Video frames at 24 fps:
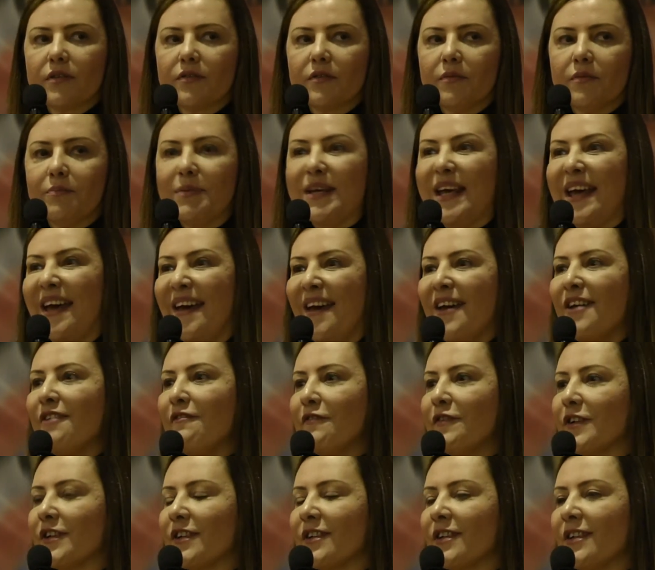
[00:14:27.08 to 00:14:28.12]

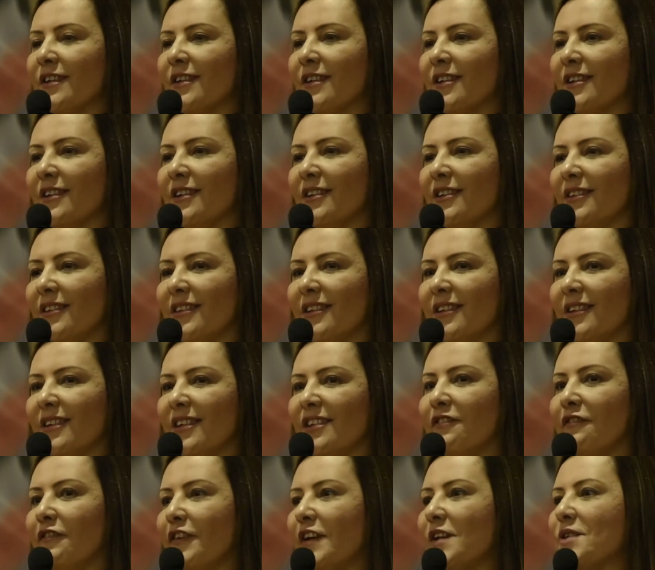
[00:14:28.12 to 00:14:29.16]
behavior
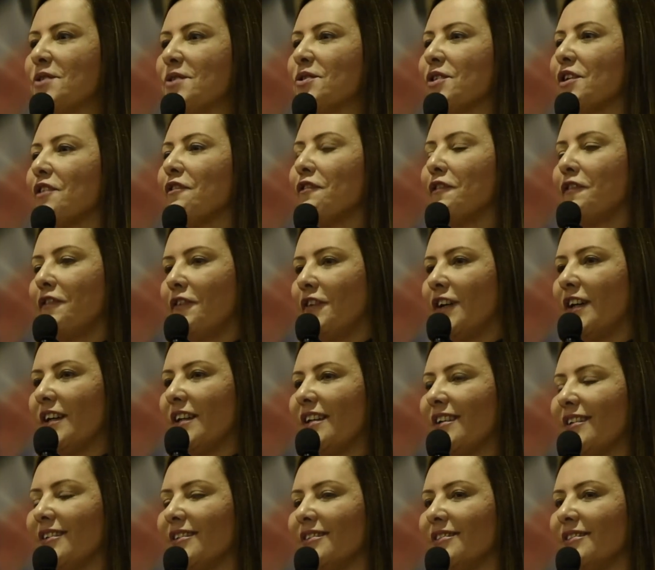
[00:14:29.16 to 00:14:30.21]
in face of
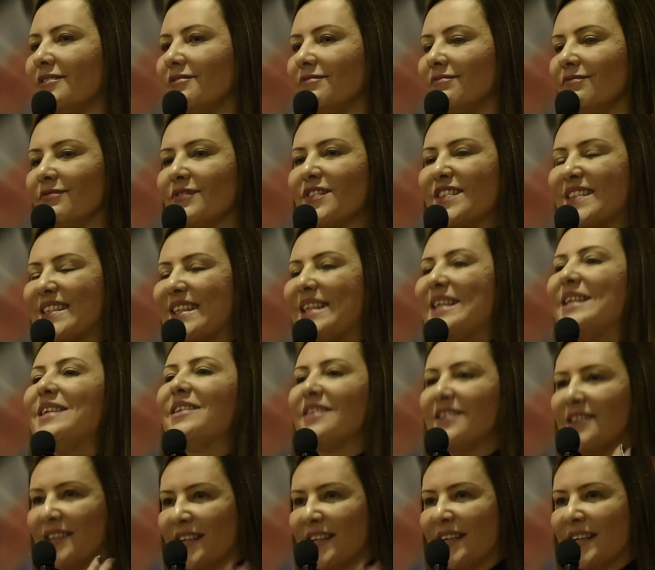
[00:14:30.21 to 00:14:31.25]
seeing